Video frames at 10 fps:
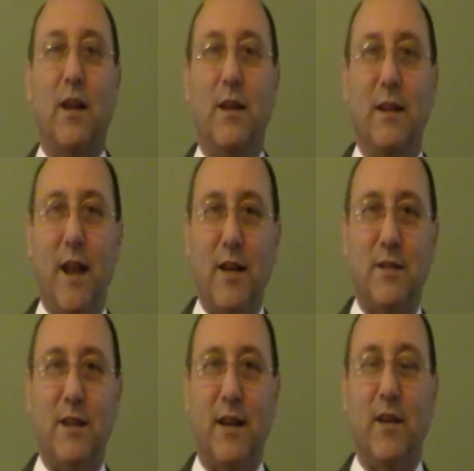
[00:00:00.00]

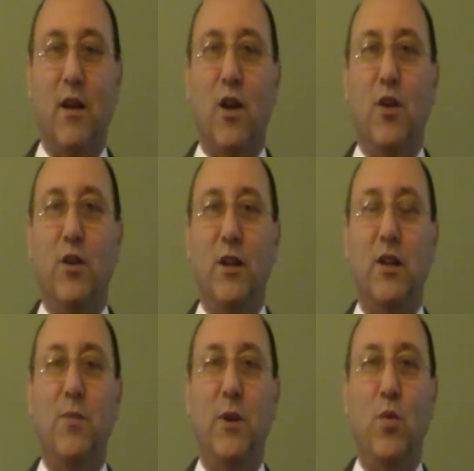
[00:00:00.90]
Next thing, you
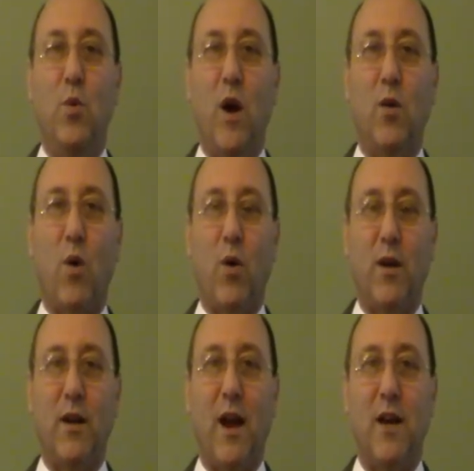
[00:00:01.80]
need to be well
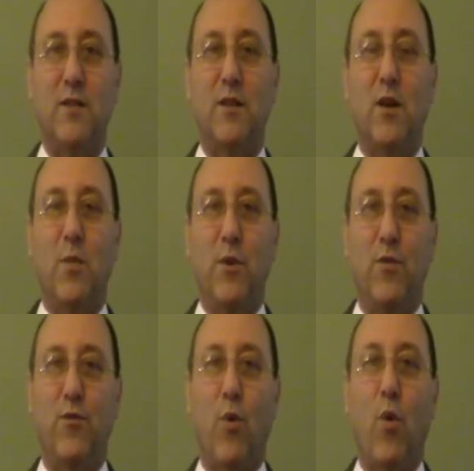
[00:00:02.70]
organized
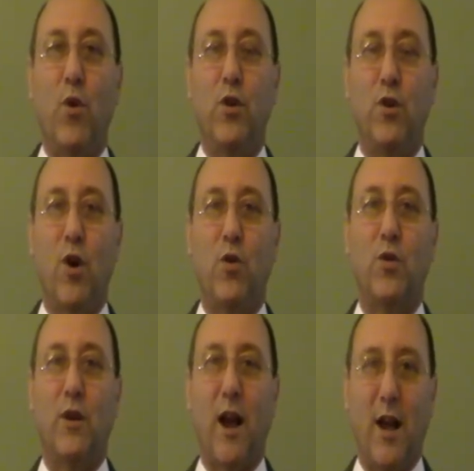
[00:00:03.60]
before you go
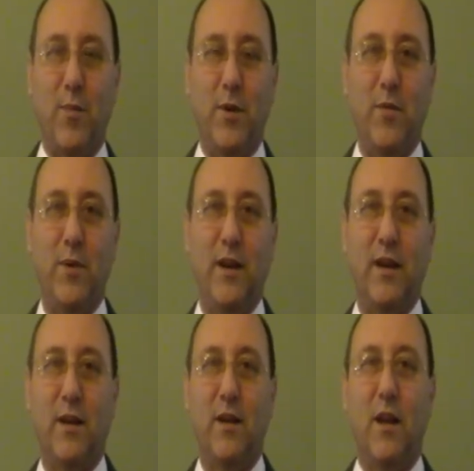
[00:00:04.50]
to an IEP
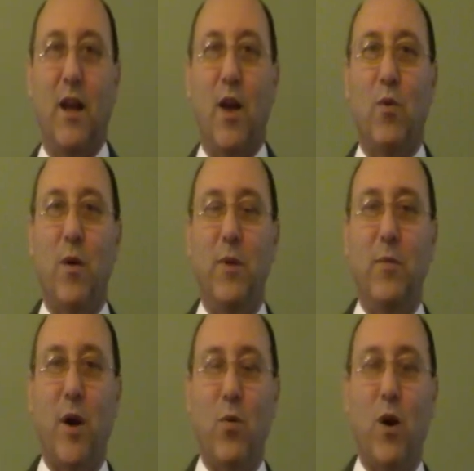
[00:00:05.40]
meeting. And what I
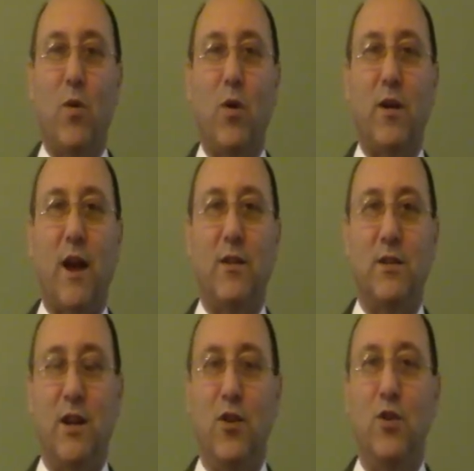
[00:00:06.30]
mean by well organized
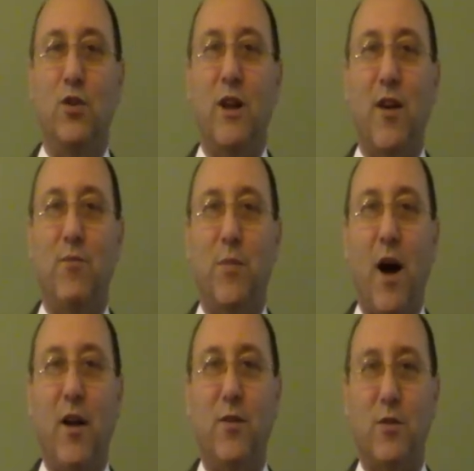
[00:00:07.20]
is that you should have
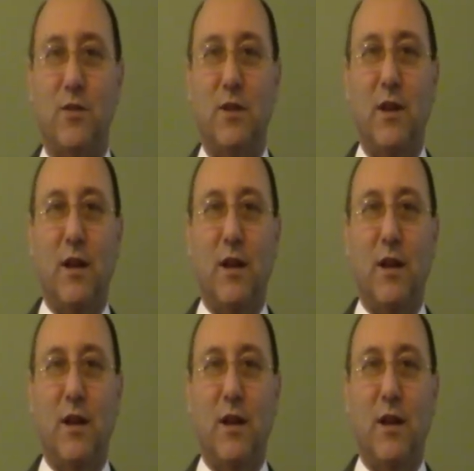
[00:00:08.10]
binders